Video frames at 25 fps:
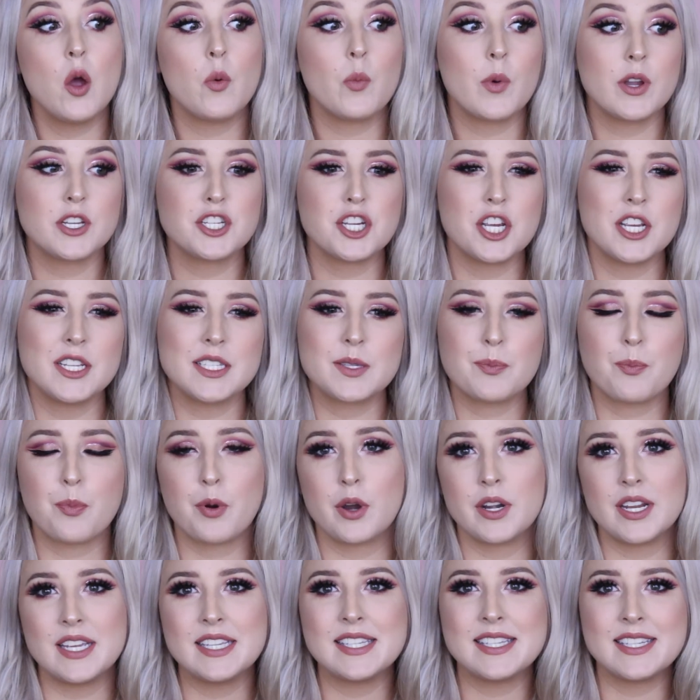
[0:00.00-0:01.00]
which is
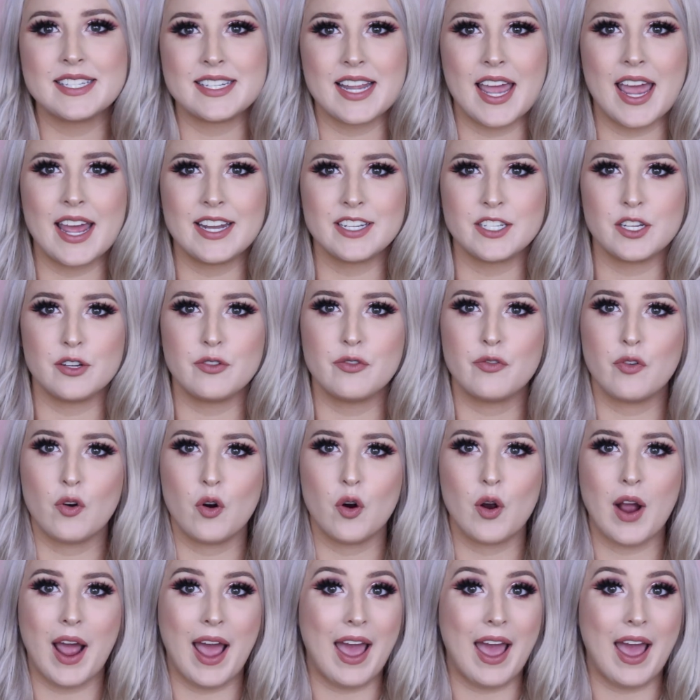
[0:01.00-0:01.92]
pretty standard for